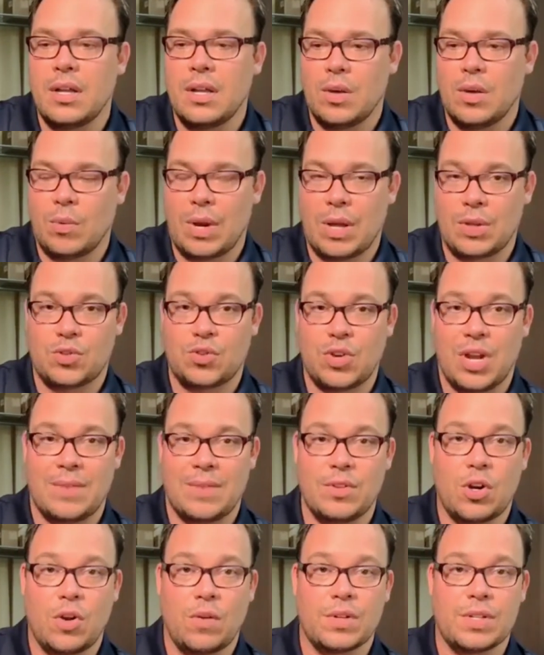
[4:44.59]
when I was
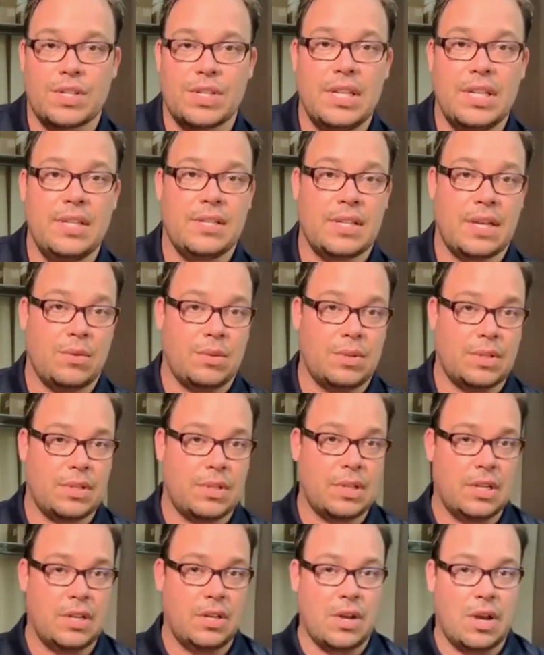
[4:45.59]
traveling overseas, I
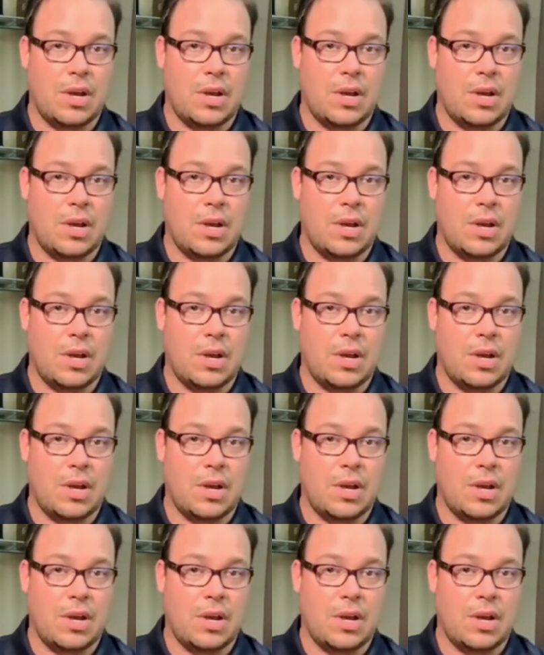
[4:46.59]
was, you know,